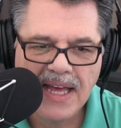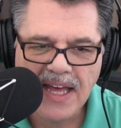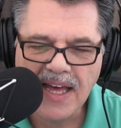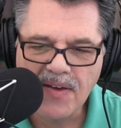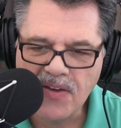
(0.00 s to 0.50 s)

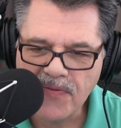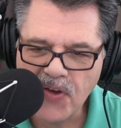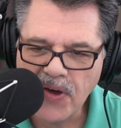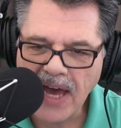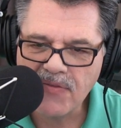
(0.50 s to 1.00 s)
Uh, if
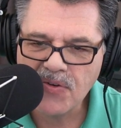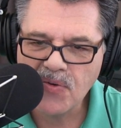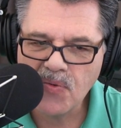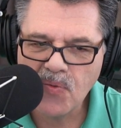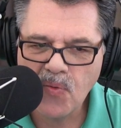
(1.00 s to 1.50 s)
you have
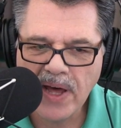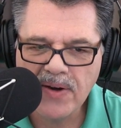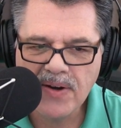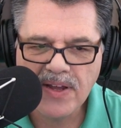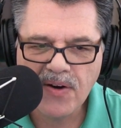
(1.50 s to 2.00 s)
to
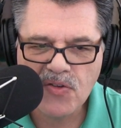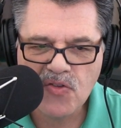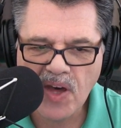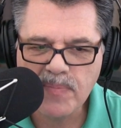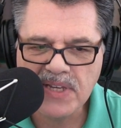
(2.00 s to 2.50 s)
run or
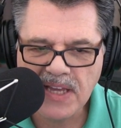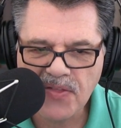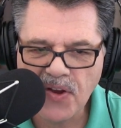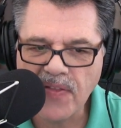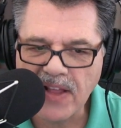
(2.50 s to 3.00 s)
jump to get
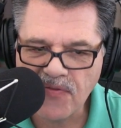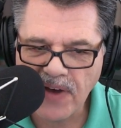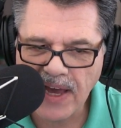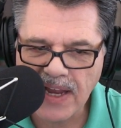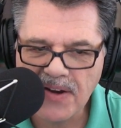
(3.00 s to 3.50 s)
there, that's
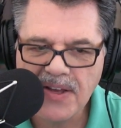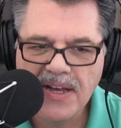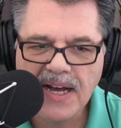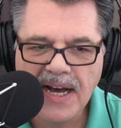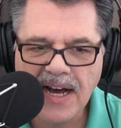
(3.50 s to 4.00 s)
fine.
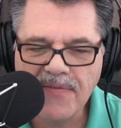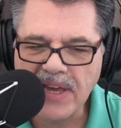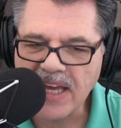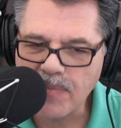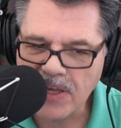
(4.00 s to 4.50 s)
Uh, if they
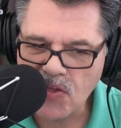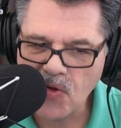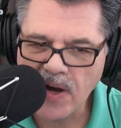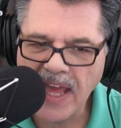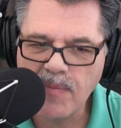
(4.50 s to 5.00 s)
can get you
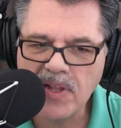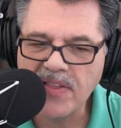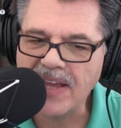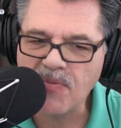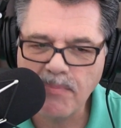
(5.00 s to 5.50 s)
in an ambulance,
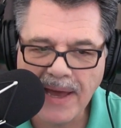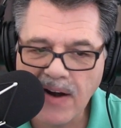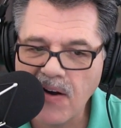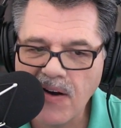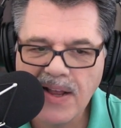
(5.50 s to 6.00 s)
that's
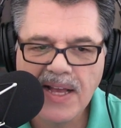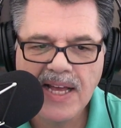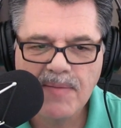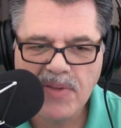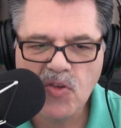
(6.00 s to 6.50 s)
better.
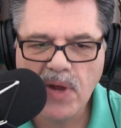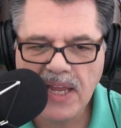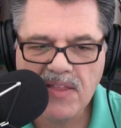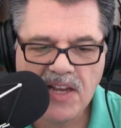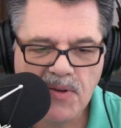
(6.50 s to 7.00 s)
But you want to
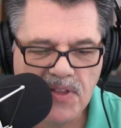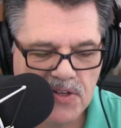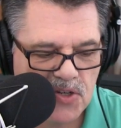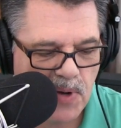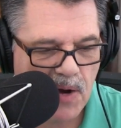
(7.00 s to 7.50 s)
get there within
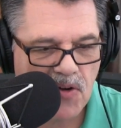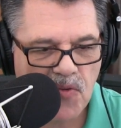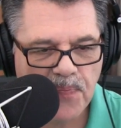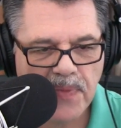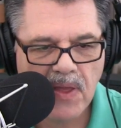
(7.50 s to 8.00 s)
two hours.
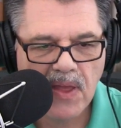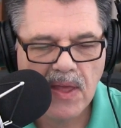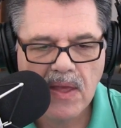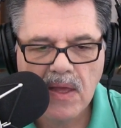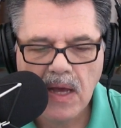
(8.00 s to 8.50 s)
Mm-hmm.
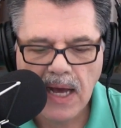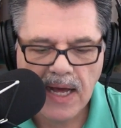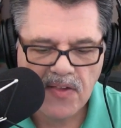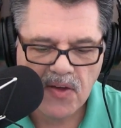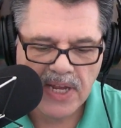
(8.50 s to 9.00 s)

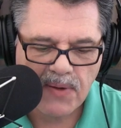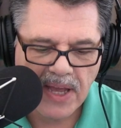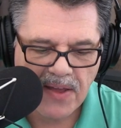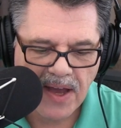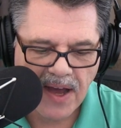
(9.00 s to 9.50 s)
Uh, so
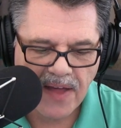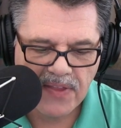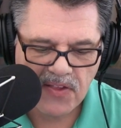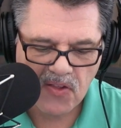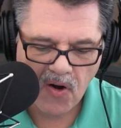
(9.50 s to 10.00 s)
anyway, on
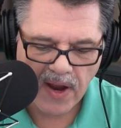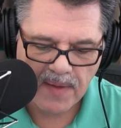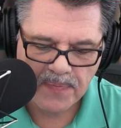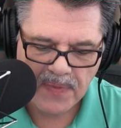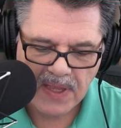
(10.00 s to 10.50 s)
this story,
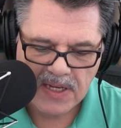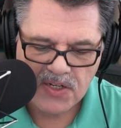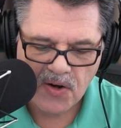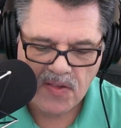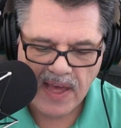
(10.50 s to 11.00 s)

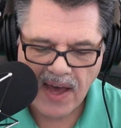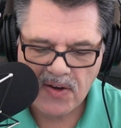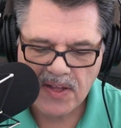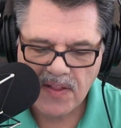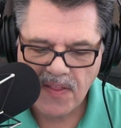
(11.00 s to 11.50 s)
turns out
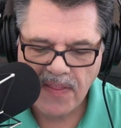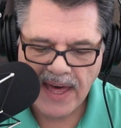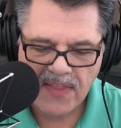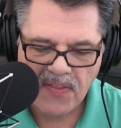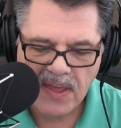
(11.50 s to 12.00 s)

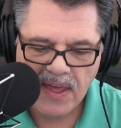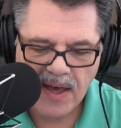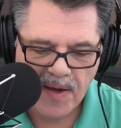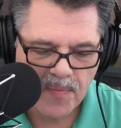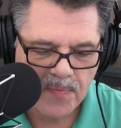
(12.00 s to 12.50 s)
that the uh,